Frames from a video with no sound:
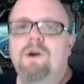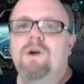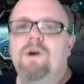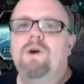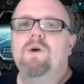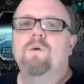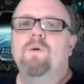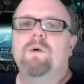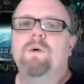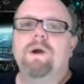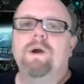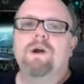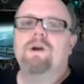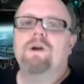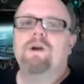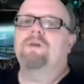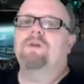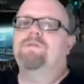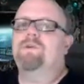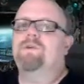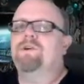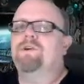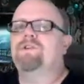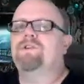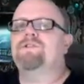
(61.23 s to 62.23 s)
we are
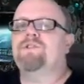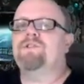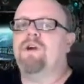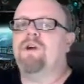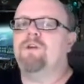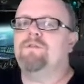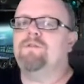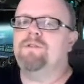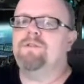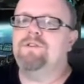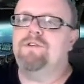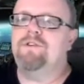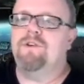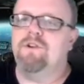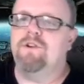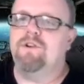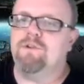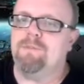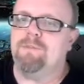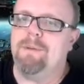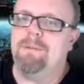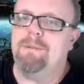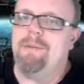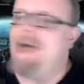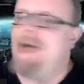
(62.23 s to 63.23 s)
covering Star
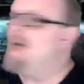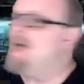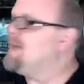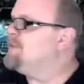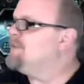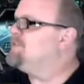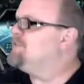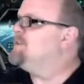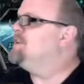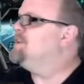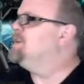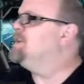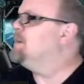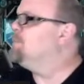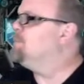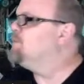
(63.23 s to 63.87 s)
Frontiersman Magazine number